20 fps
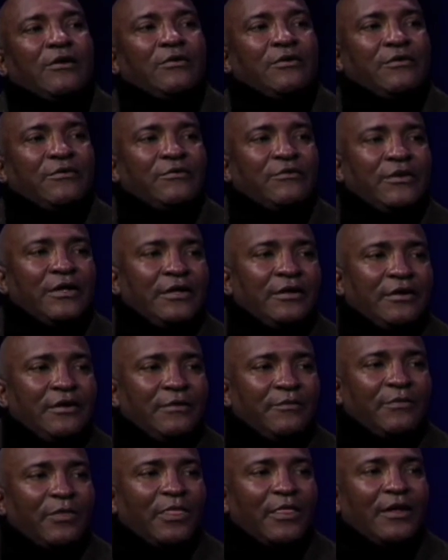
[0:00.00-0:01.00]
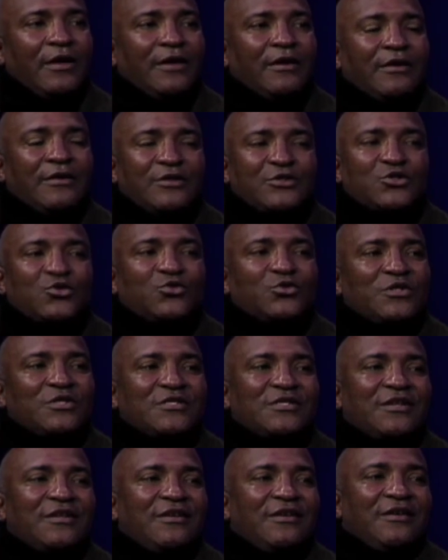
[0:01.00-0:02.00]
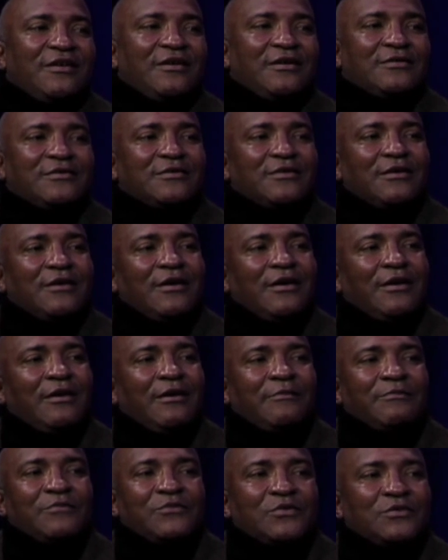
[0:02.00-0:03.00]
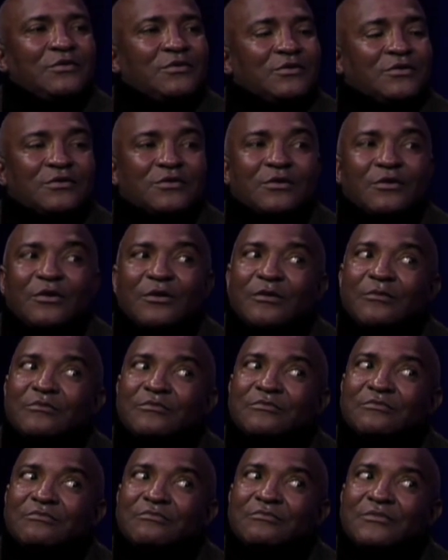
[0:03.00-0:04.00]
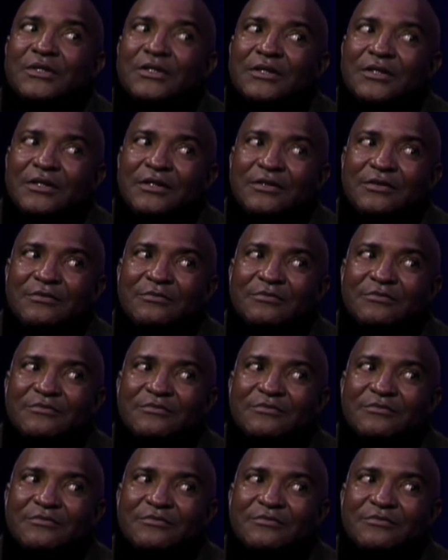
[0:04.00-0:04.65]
I'm going to read it, and as soon as I get some money,